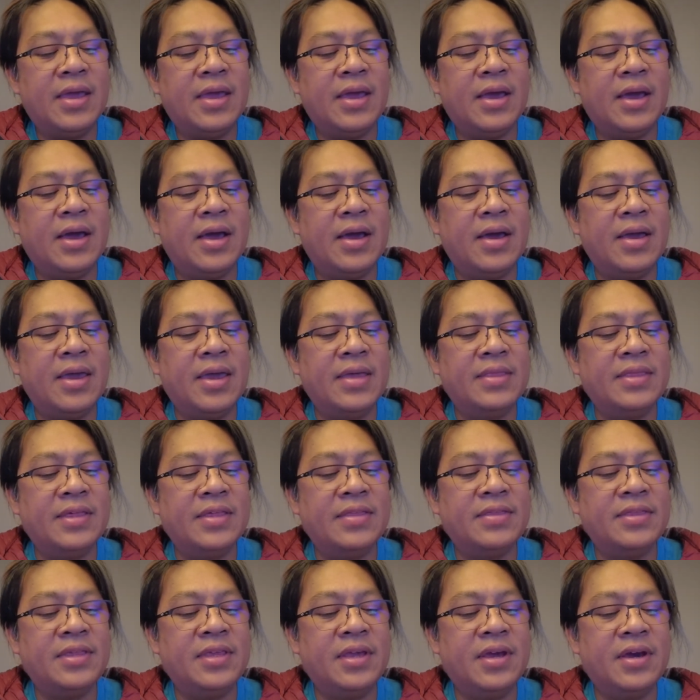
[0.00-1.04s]
And
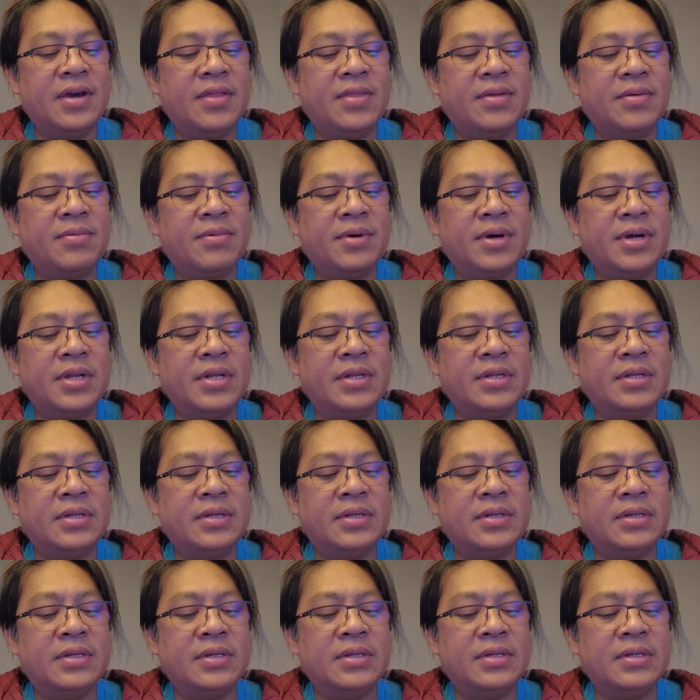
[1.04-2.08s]
then the other
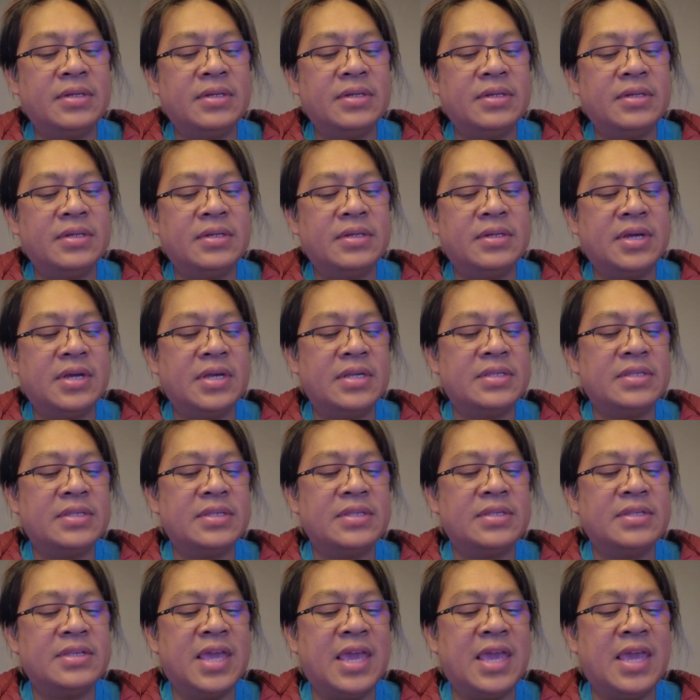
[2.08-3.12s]
one does the
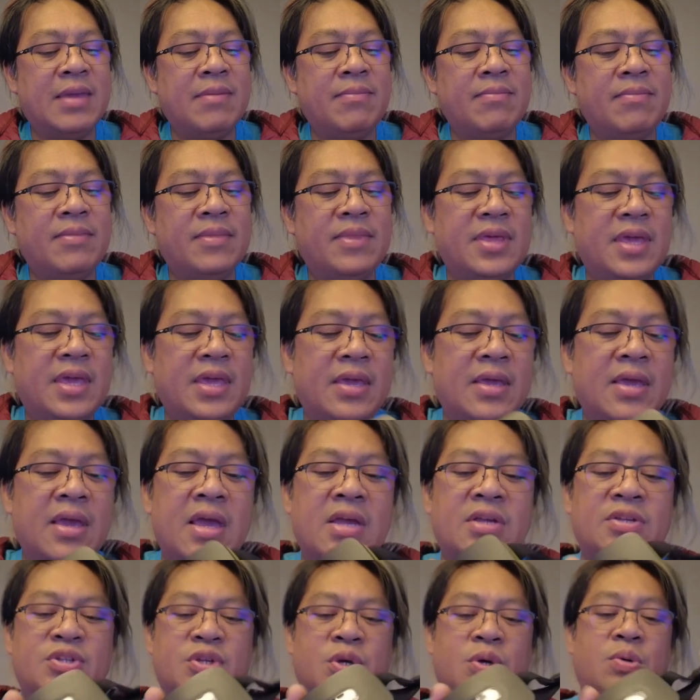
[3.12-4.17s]
same thing.
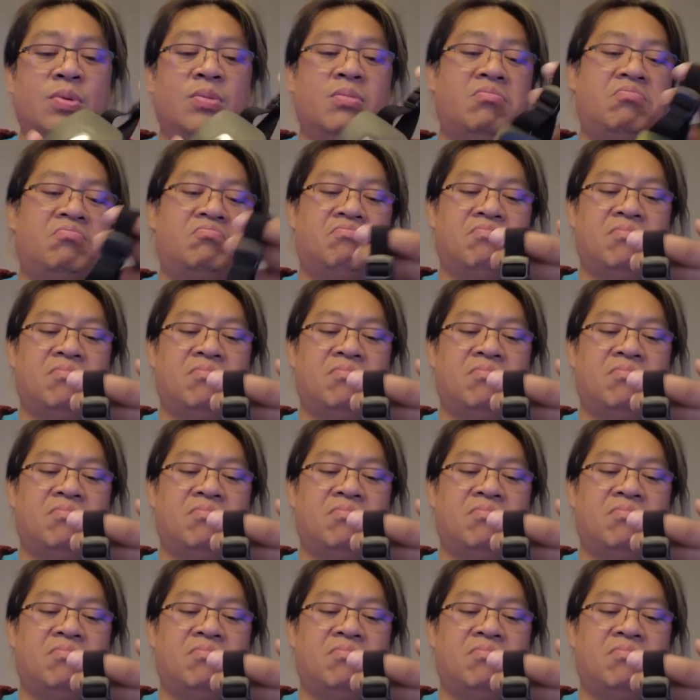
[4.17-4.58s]
So